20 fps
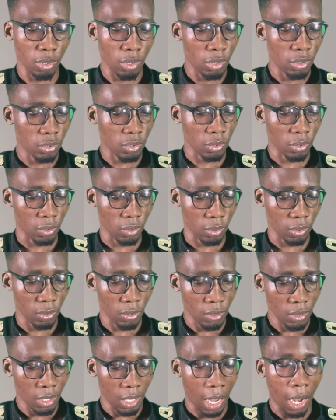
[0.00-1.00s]
So
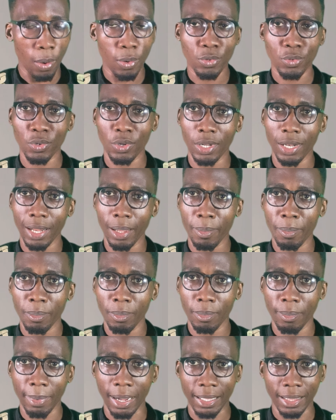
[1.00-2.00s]
I want to claim
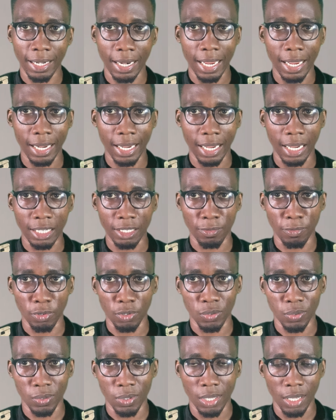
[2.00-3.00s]
my trial cash for
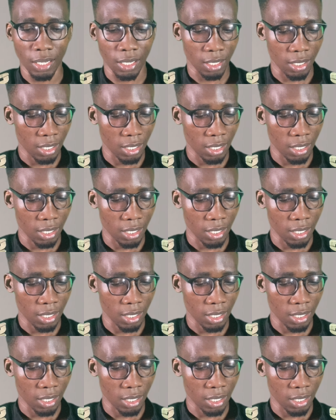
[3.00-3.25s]
today.